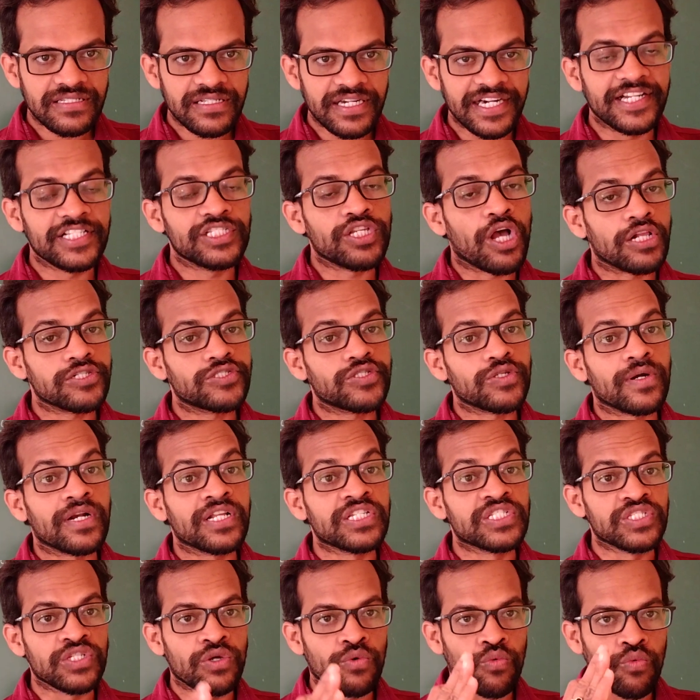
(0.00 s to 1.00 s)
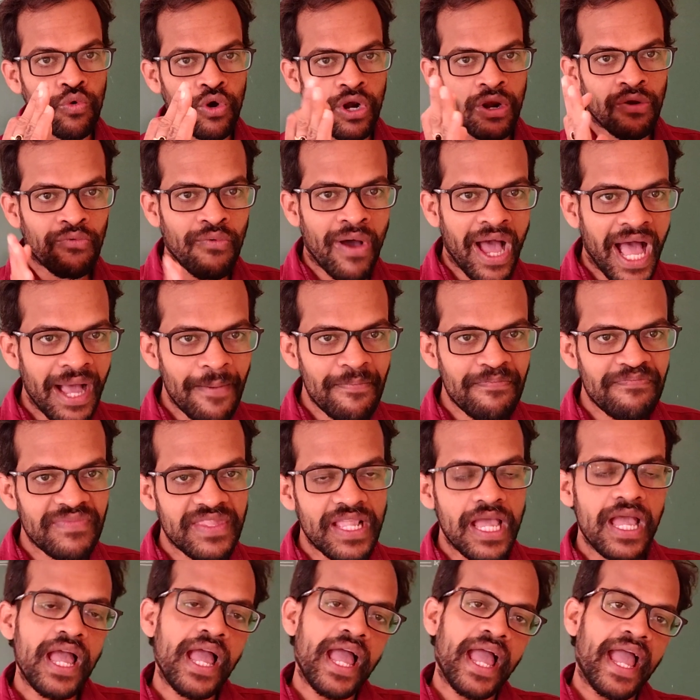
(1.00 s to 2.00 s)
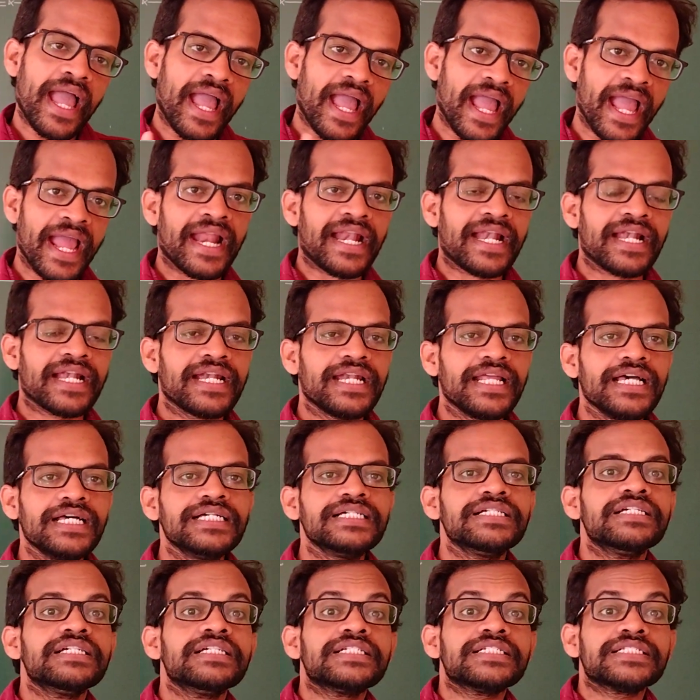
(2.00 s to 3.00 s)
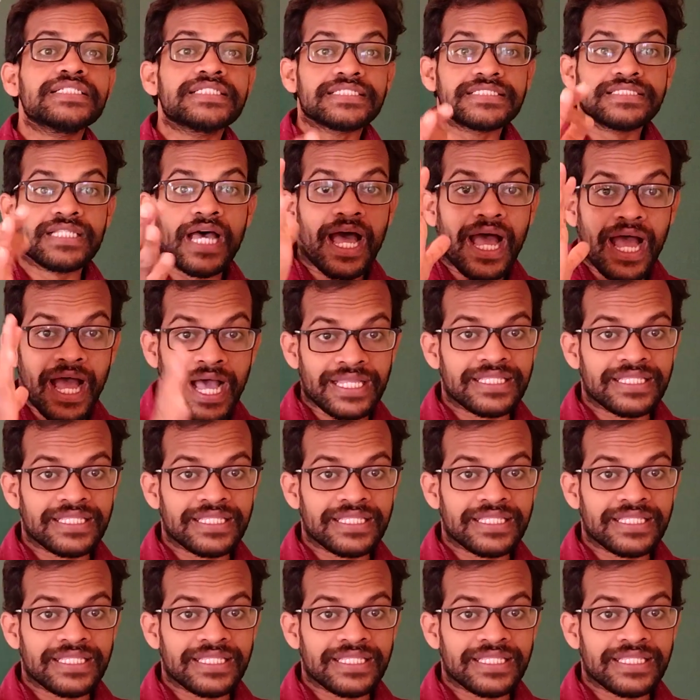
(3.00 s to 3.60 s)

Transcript: it is also known as the vulva, and the